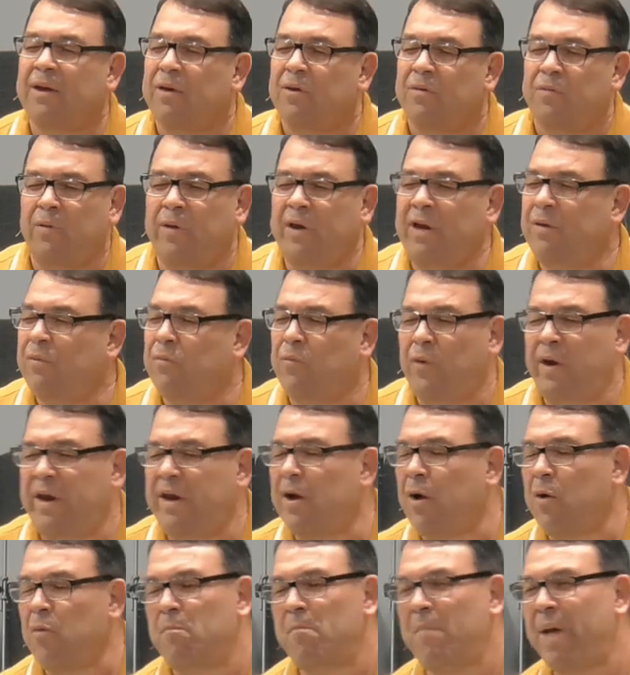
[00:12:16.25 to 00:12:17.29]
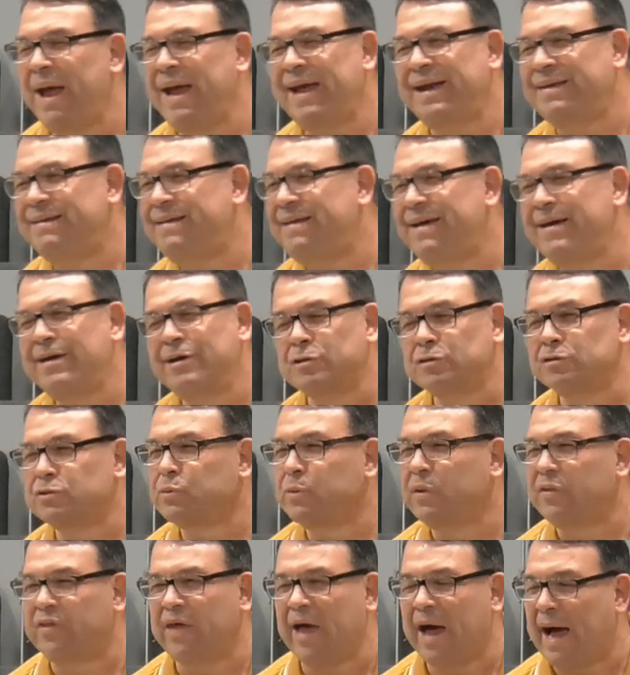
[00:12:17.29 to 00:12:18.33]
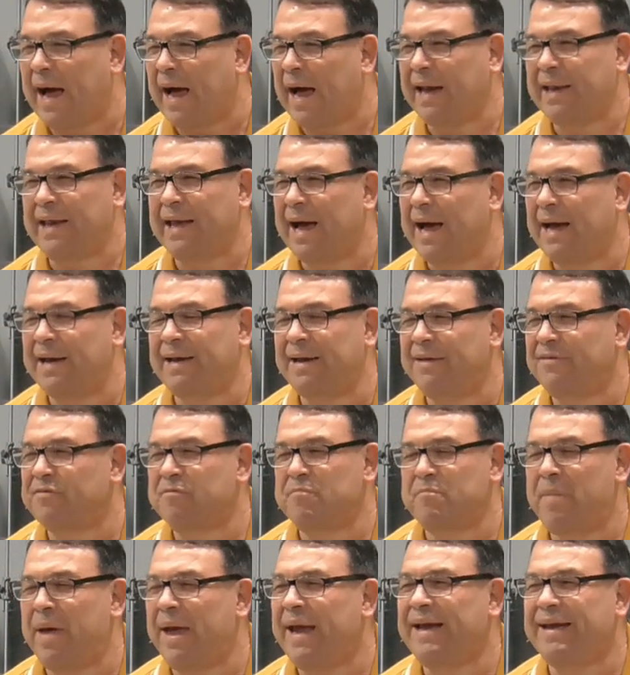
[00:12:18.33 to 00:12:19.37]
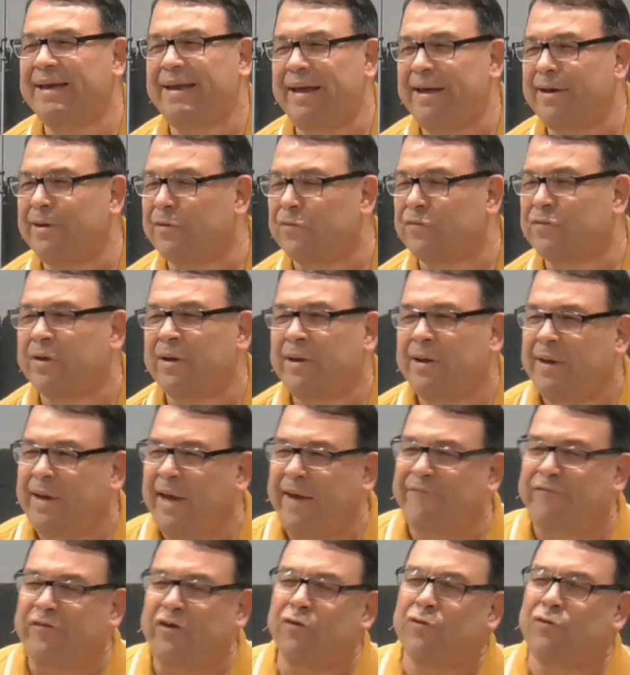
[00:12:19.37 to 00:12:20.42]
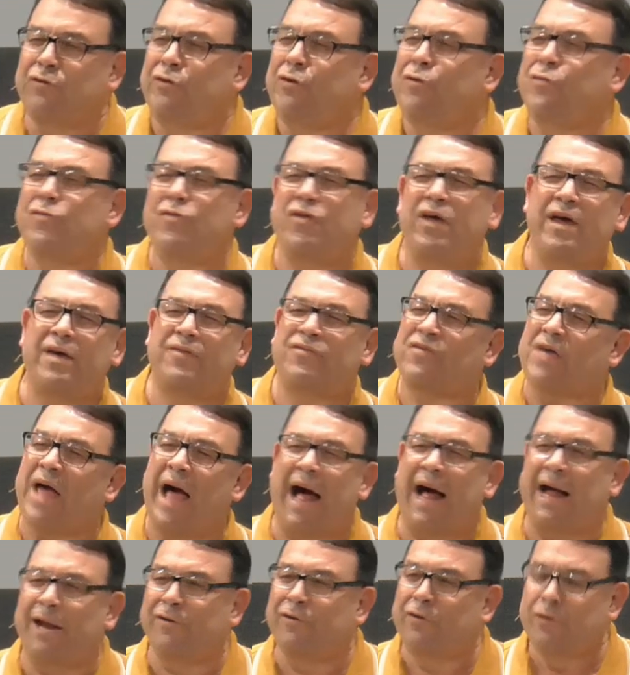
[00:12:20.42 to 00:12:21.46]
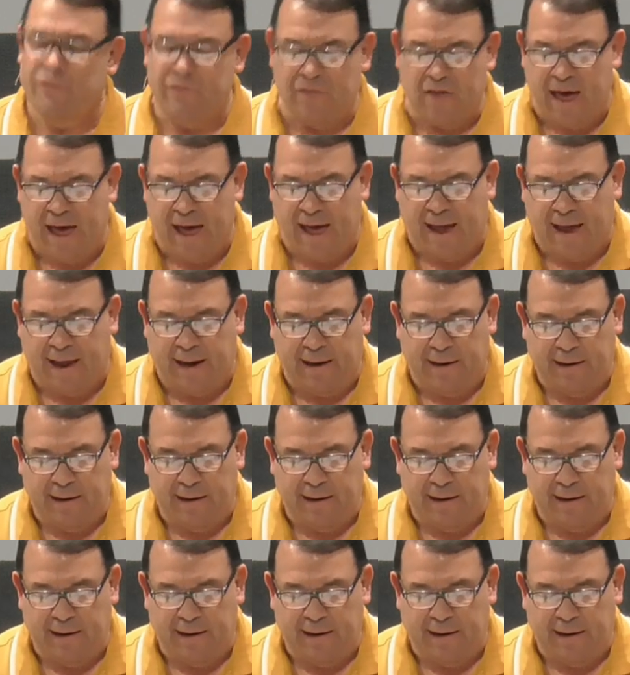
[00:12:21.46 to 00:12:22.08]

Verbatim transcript: We, we don't make deals with God. God doesn't make deals. If you'll do this, I'll do that.